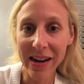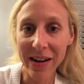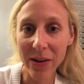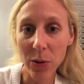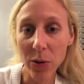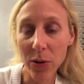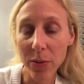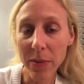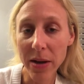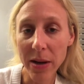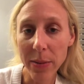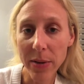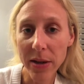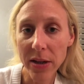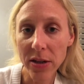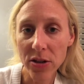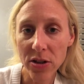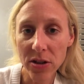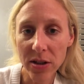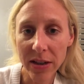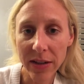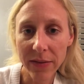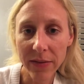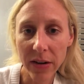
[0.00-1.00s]
Or maybe
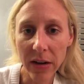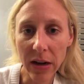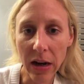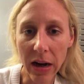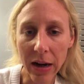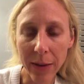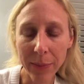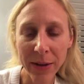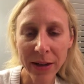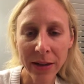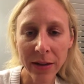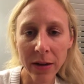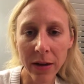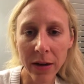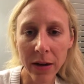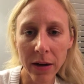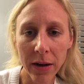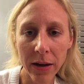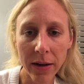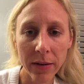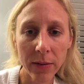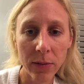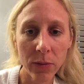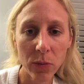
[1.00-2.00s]
just leave a comment
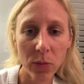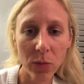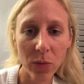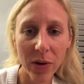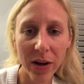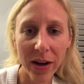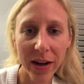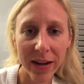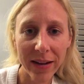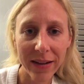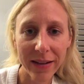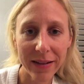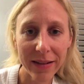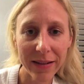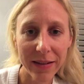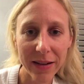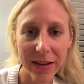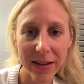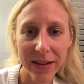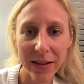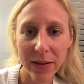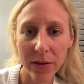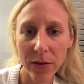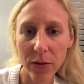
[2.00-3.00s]
on
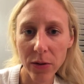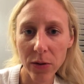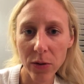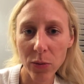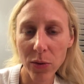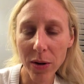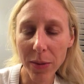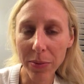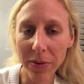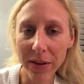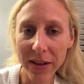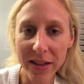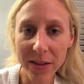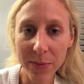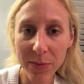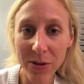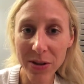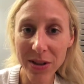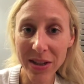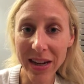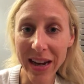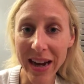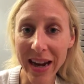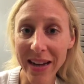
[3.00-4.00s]
what place
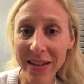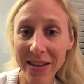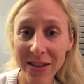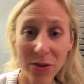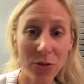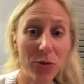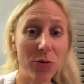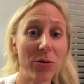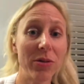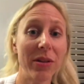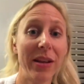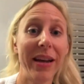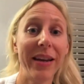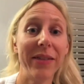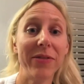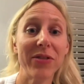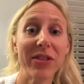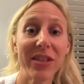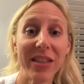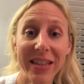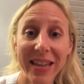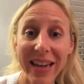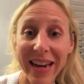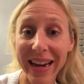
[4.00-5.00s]
music has in your life
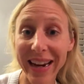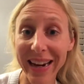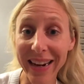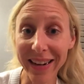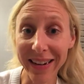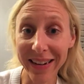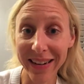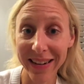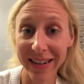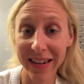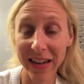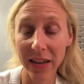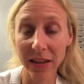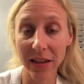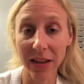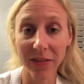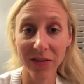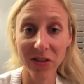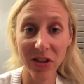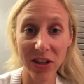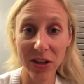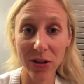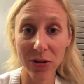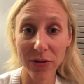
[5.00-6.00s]
today. I'd
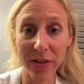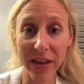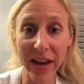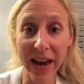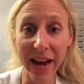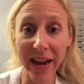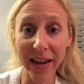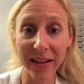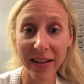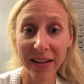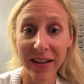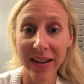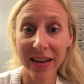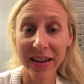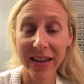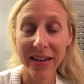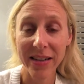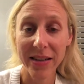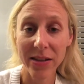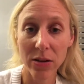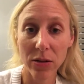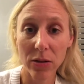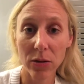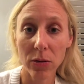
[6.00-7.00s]
love to hear that.
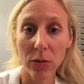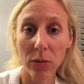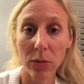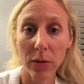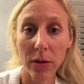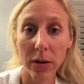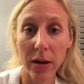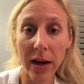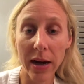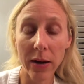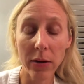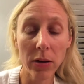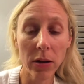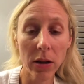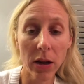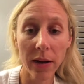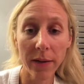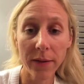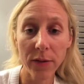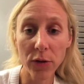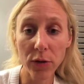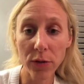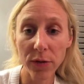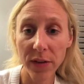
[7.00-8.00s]
So I would
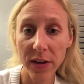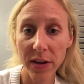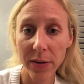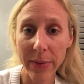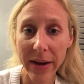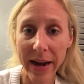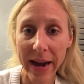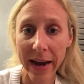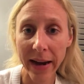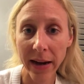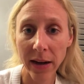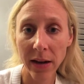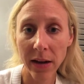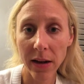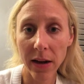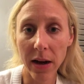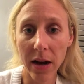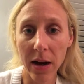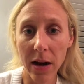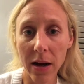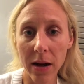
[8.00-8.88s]
love your feedback.